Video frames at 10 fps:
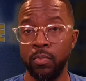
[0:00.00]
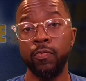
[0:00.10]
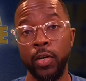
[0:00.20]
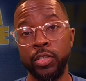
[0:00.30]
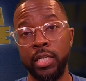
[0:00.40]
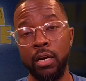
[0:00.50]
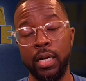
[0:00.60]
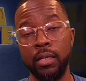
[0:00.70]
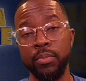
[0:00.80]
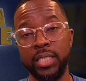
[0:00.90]
first started
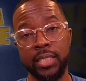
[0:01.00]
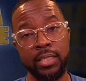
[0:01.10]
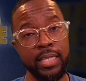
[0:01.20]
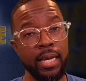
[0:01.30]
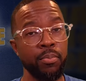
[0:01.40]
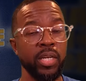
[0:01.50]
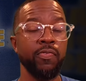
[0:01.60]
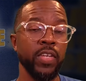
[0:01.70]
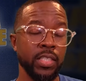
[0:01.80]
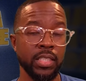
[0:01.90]
out at Michigan State, but he
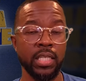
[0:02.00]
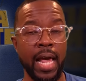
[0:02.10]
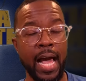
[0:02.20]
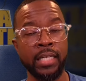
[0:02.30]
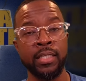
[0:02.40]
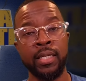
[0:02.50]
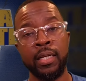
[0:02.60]
finished his last